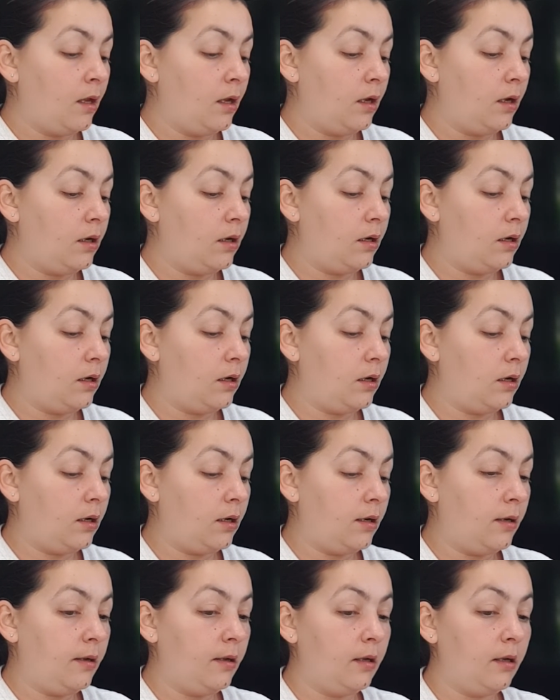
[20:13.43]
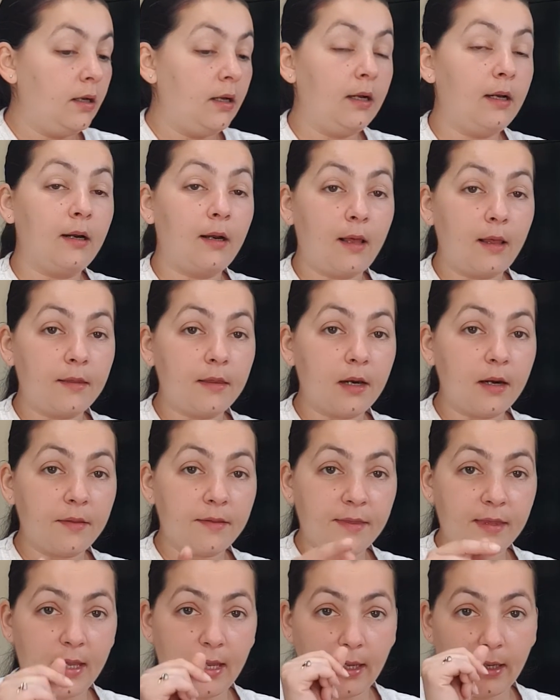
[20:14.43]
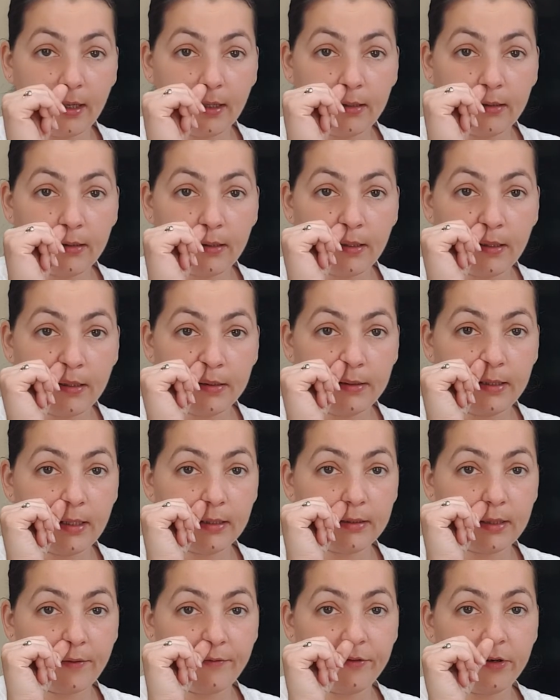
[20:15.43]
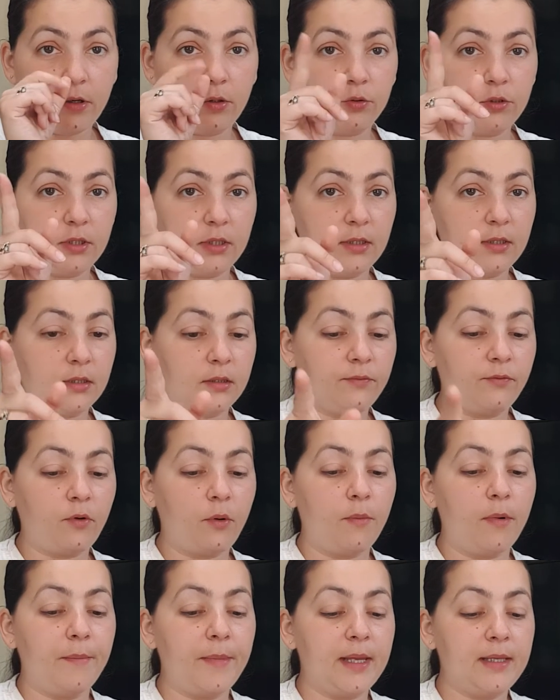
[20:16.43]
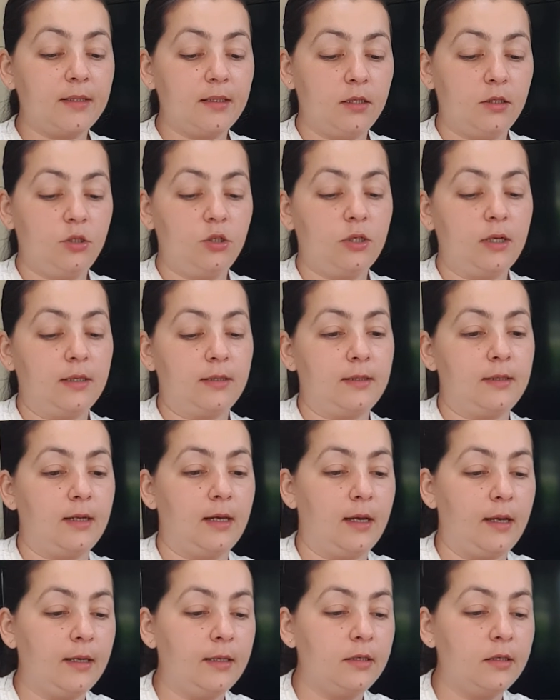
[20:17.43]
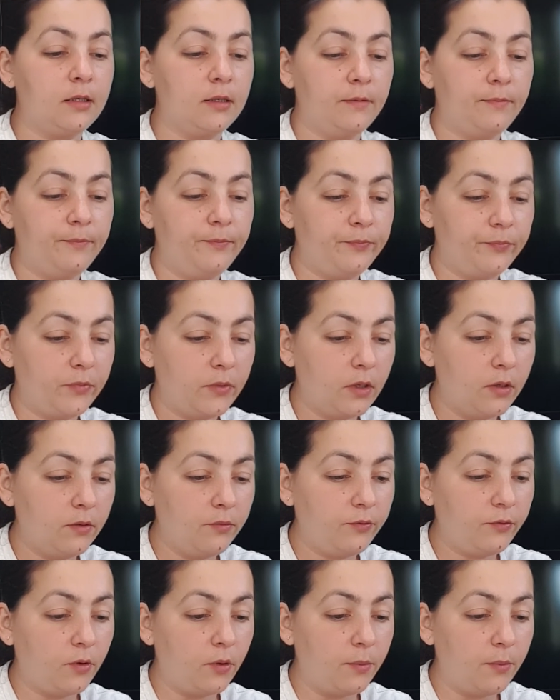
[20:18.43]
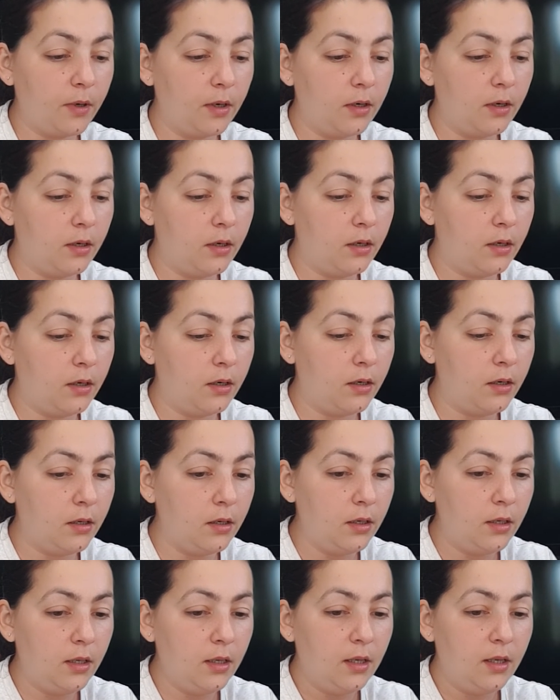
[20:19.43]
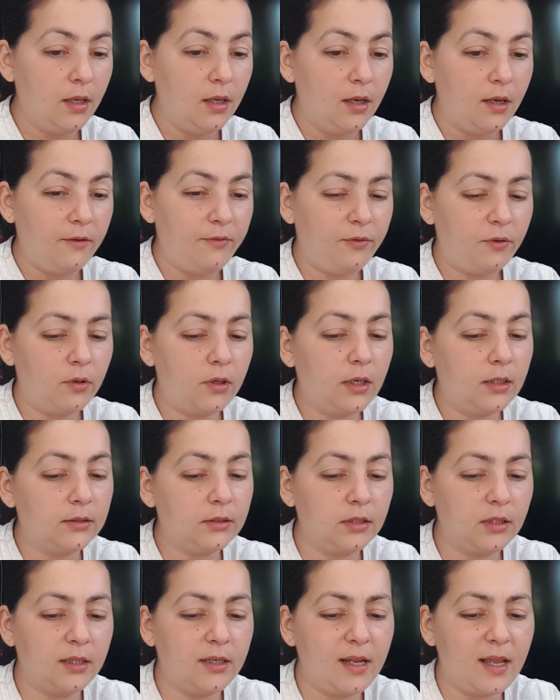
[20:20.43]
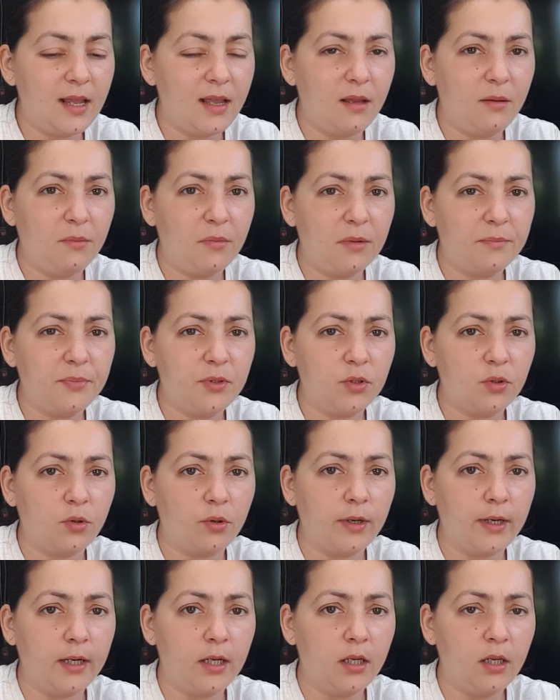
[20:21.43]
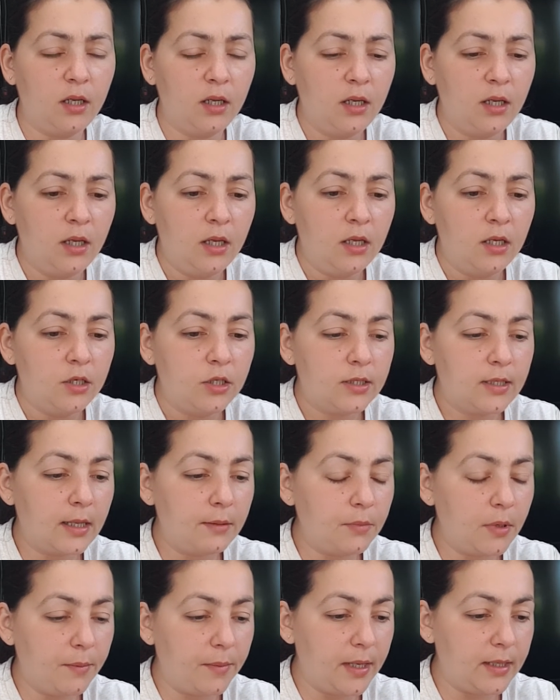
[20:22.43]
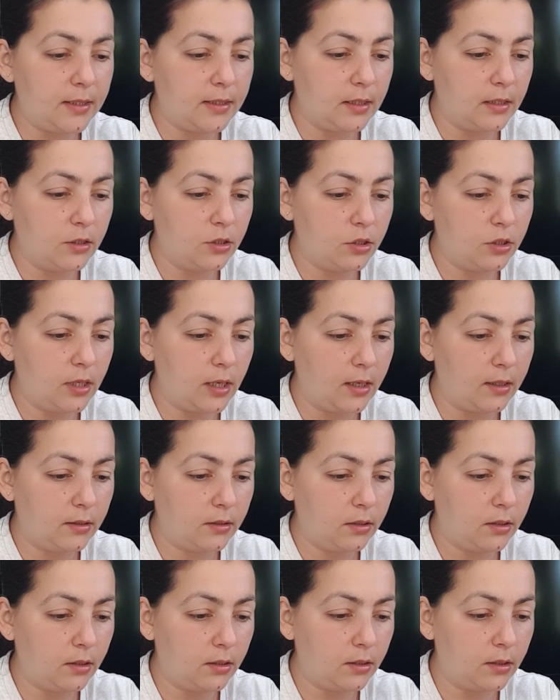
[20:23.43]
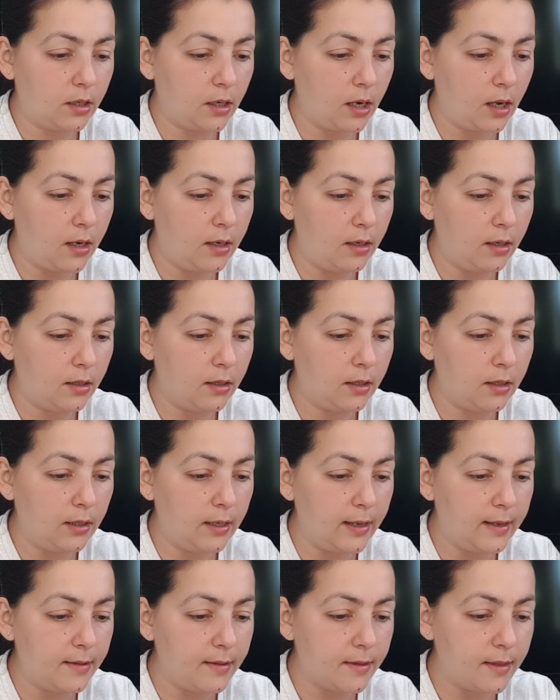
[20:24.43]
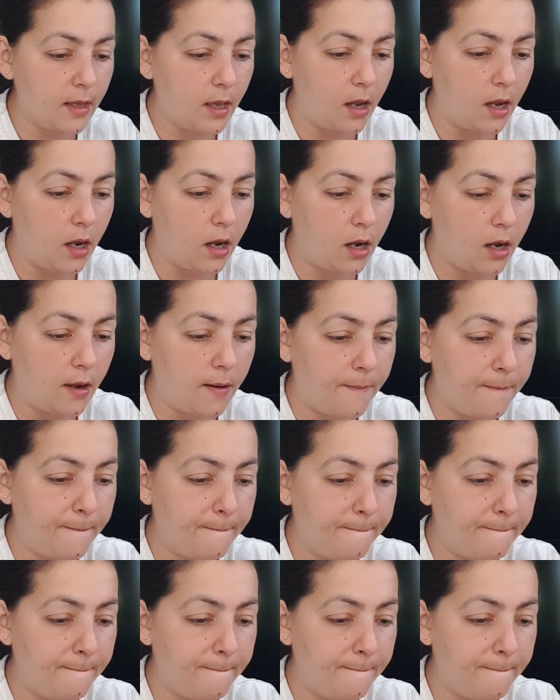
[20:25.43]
Another thing that I've noticed from a message last night from I forgot her name, I'm sorry. She sent me a message that her Calathea